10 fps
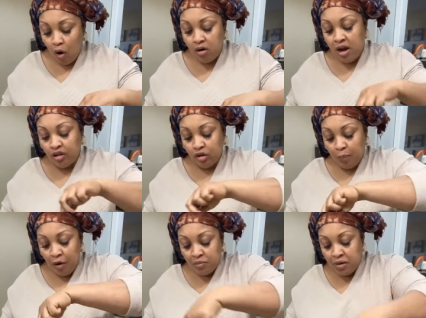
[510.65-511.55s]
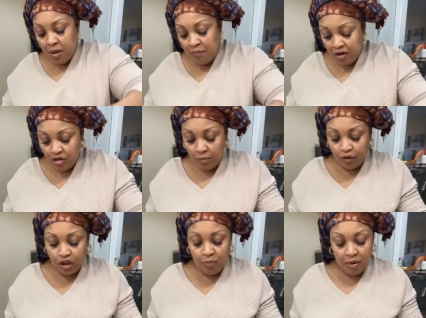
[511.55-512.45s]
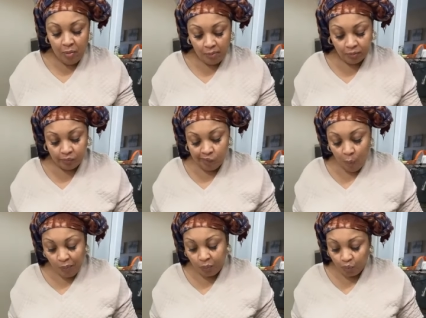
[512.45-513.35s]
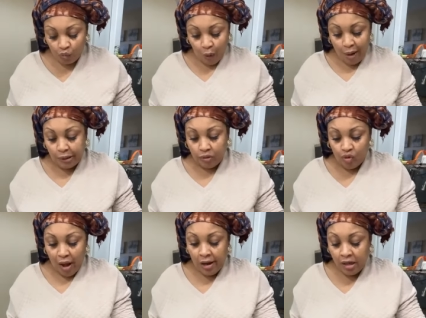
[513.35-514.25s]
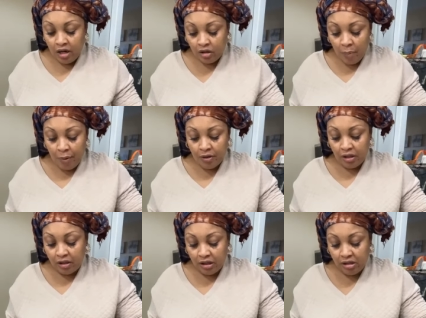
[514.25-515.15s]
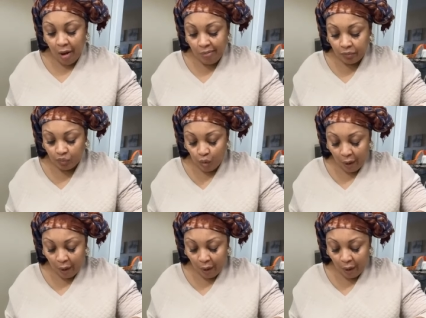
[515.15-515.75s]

order and support me and pay some shipping? At least support your sister.